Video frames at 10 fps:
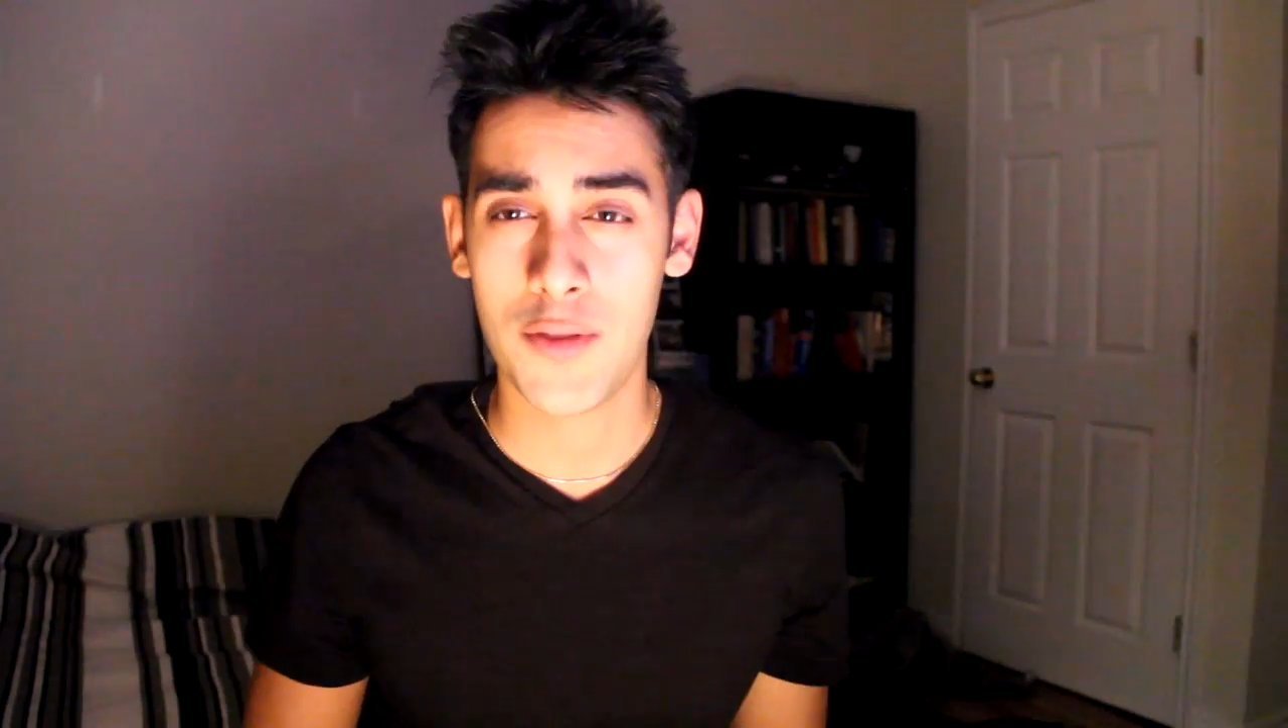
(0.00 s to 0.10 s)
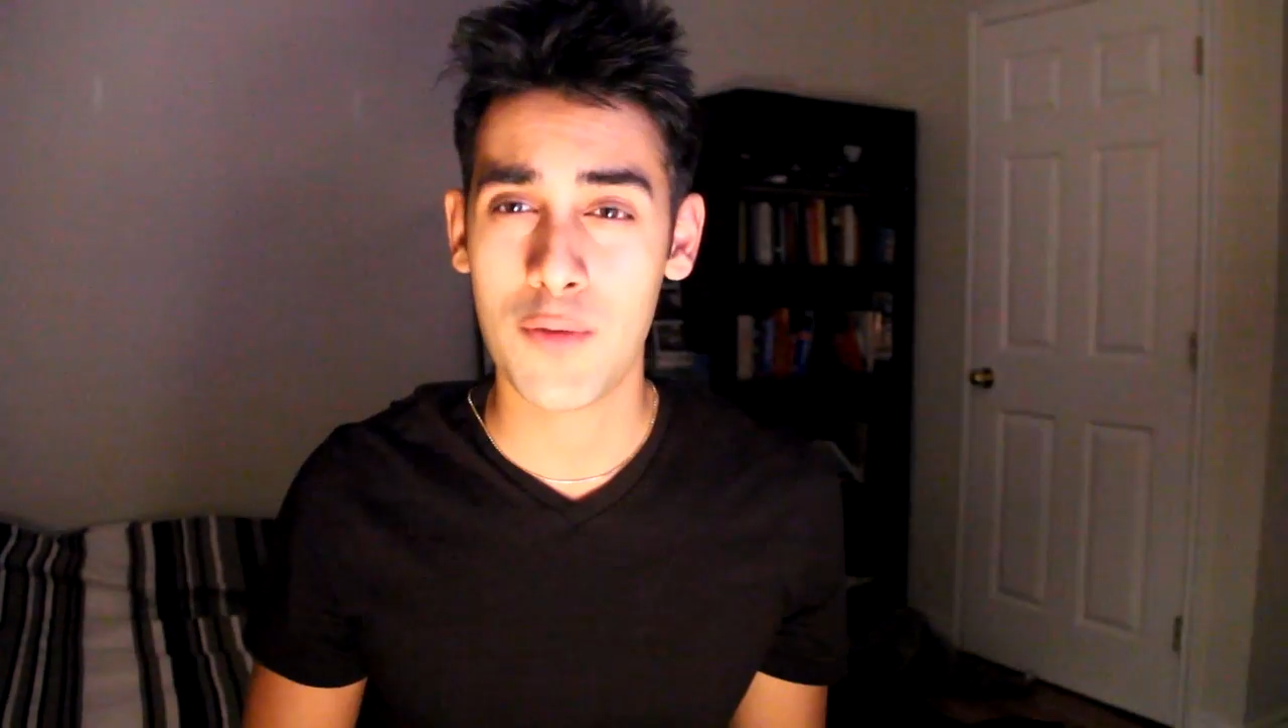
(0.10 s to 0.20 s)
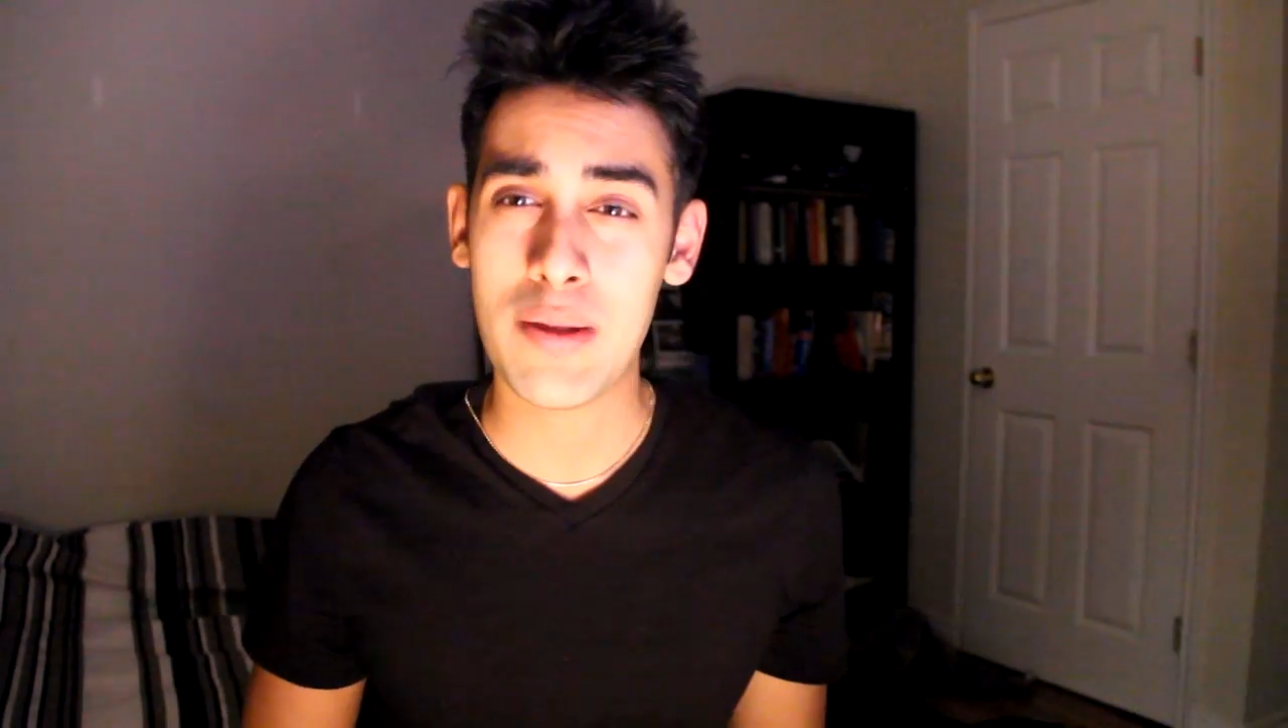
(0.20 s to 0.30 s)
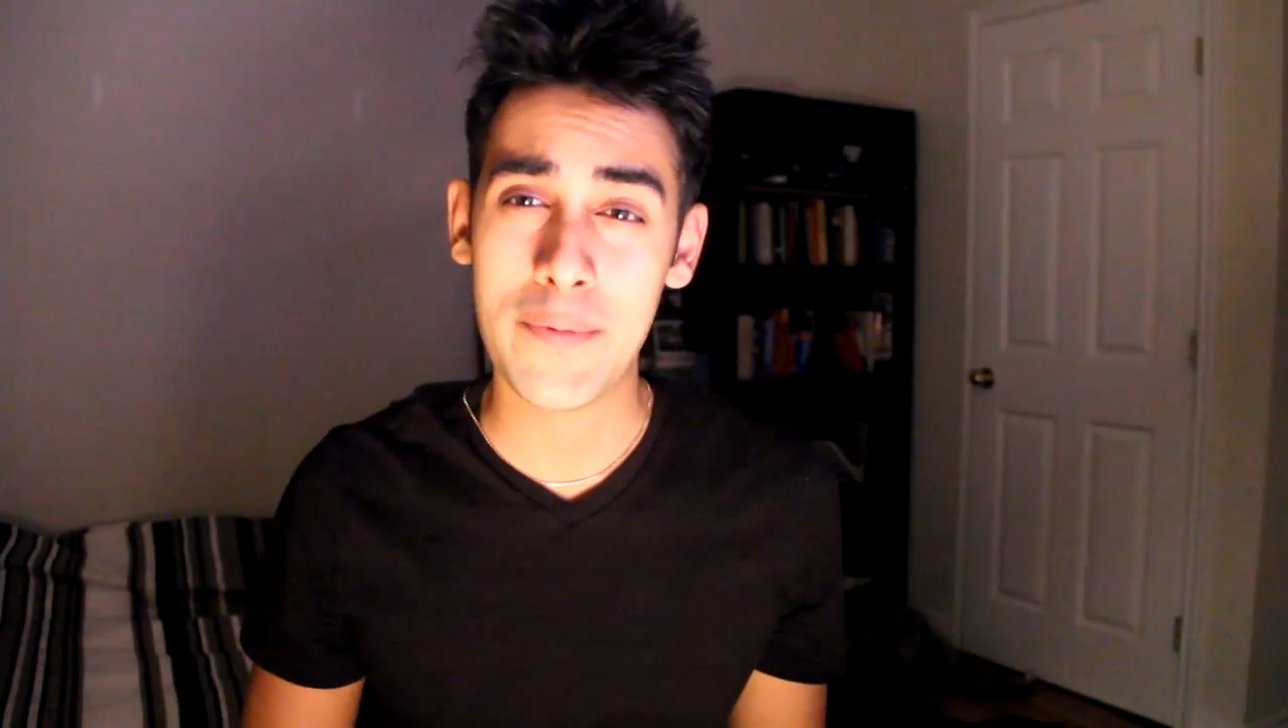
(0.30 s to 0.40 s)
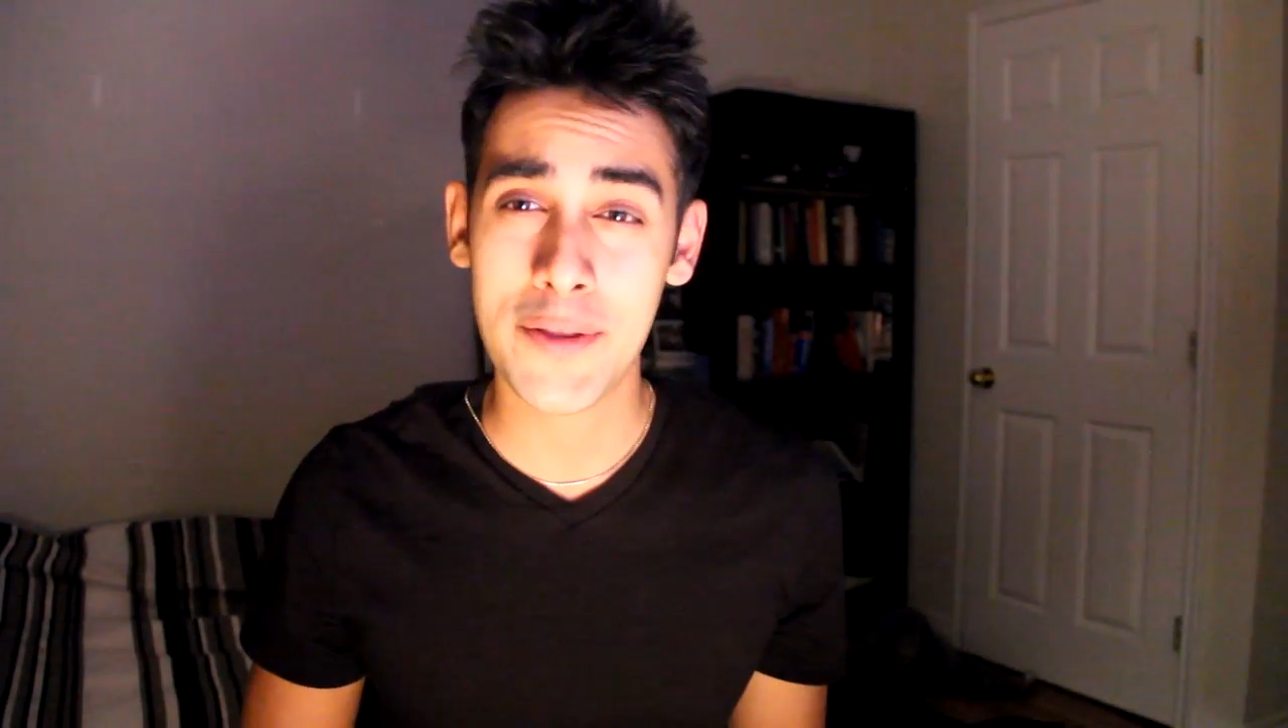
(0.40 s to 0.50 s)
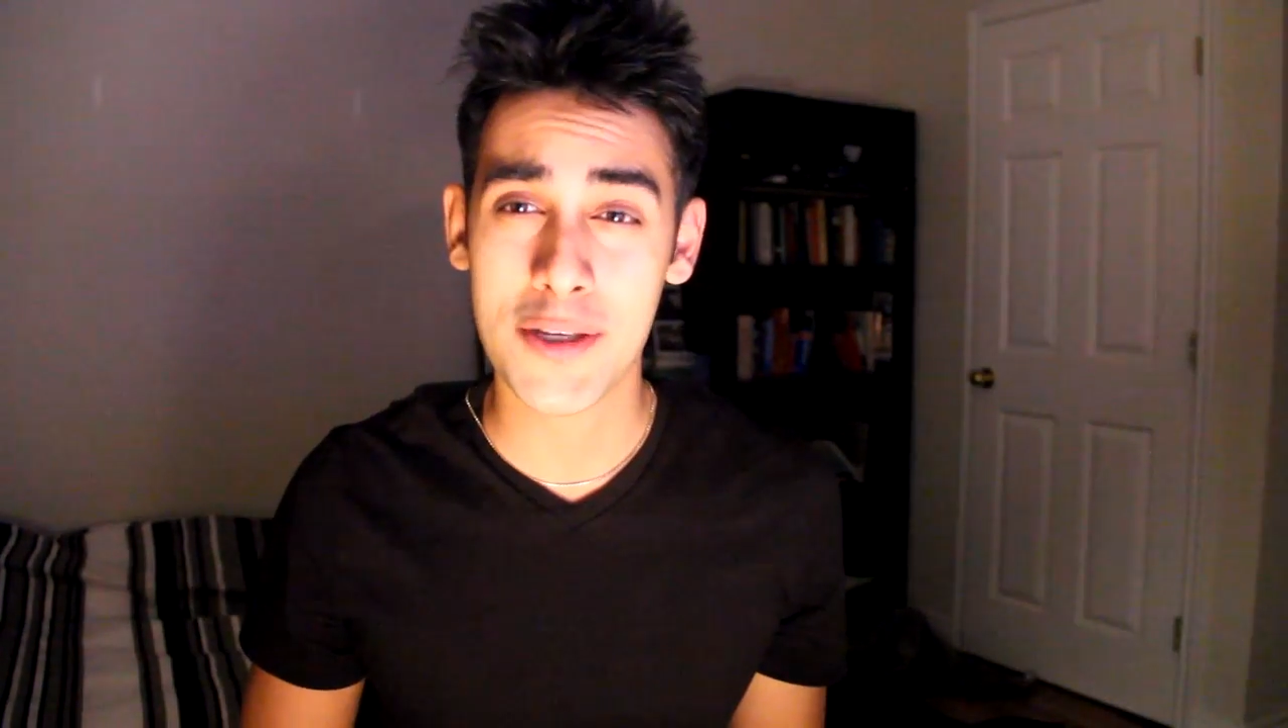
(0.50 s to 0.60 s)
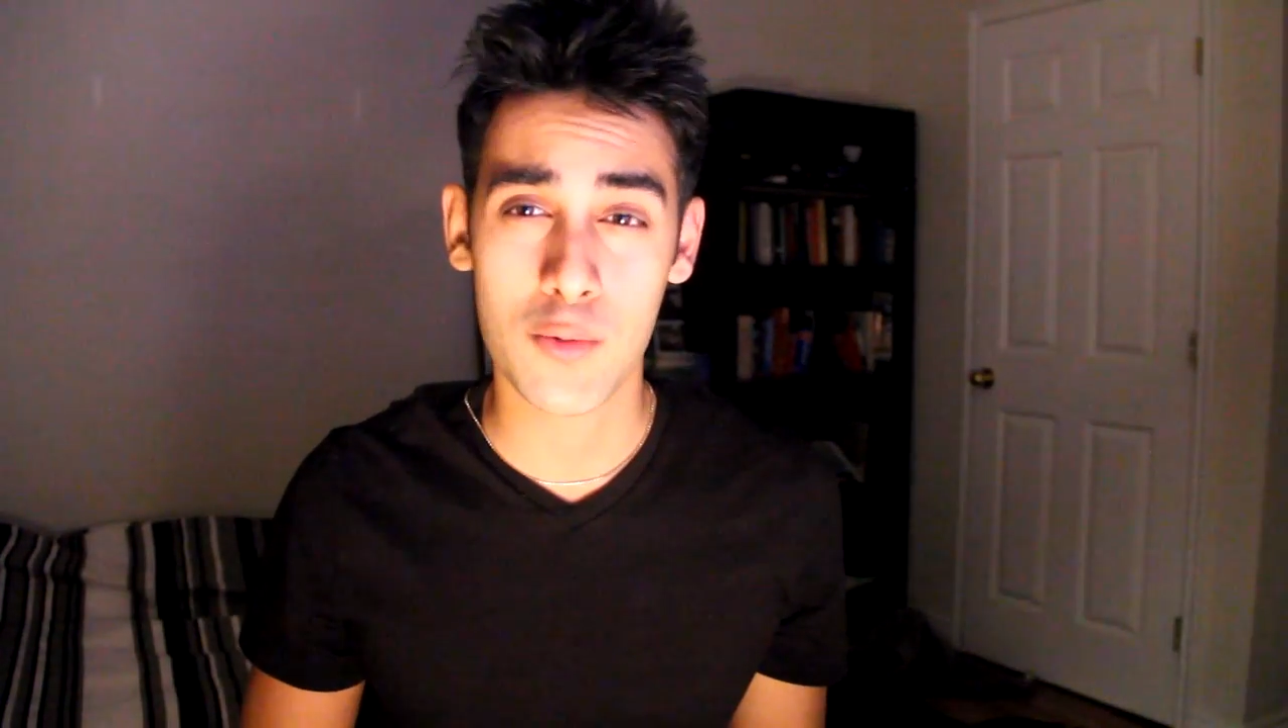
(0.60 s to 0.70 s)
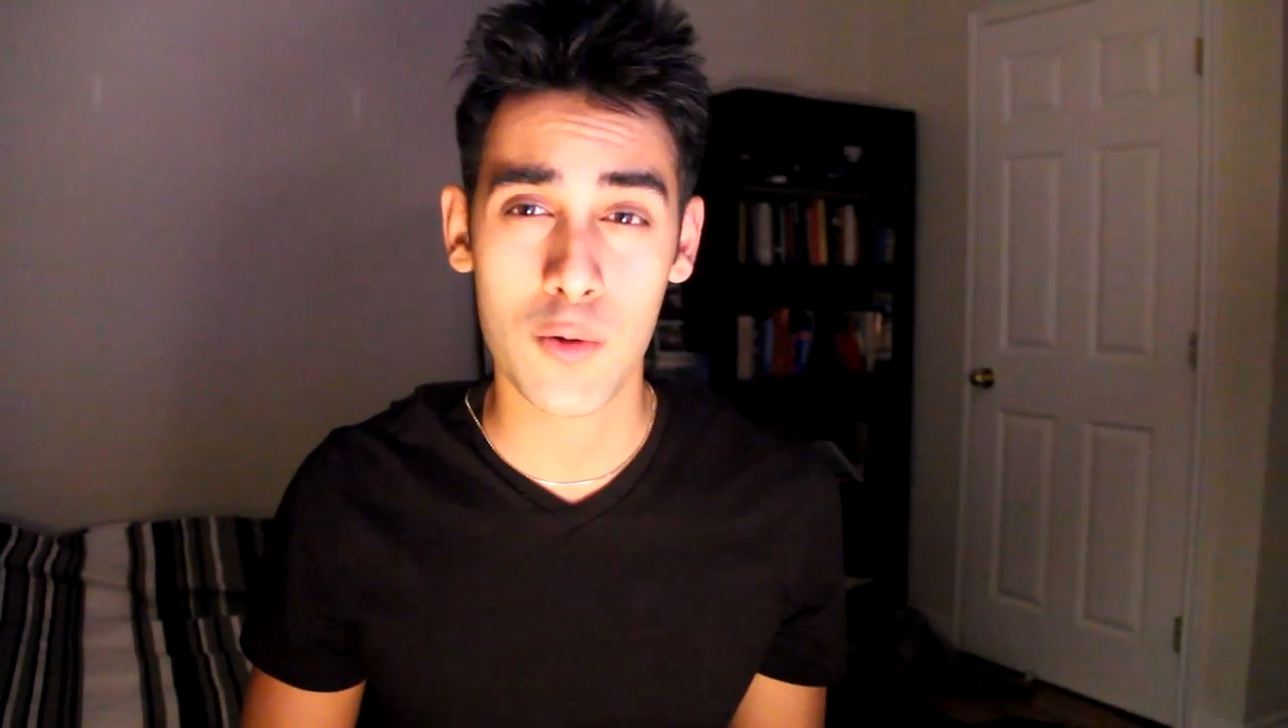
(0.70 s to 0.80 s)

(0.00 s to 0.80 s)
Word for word: There are people in this